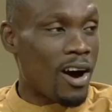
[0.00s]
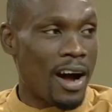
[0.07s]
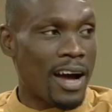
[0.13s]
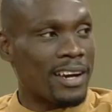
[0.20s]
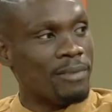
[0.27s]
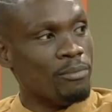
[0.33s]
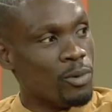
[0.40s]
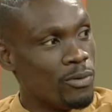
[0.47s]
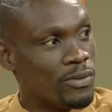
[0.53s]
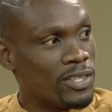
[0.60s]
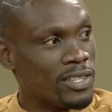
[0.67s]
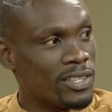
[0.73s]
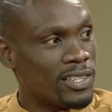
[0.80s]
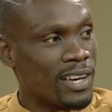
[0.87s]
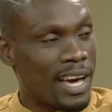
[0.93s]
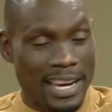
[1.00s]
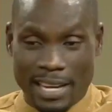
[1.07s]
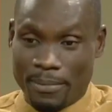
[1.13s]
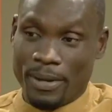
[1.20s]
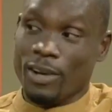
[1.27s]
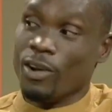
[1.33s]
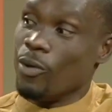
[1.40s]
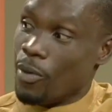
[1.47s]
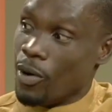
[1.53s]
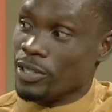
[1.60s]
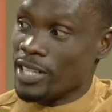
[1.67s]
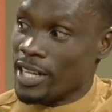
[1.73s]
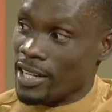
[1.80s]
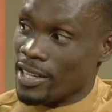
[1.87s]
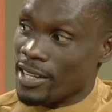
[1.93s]
car hadn't moved and he'd been at home
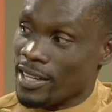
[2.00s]
all day.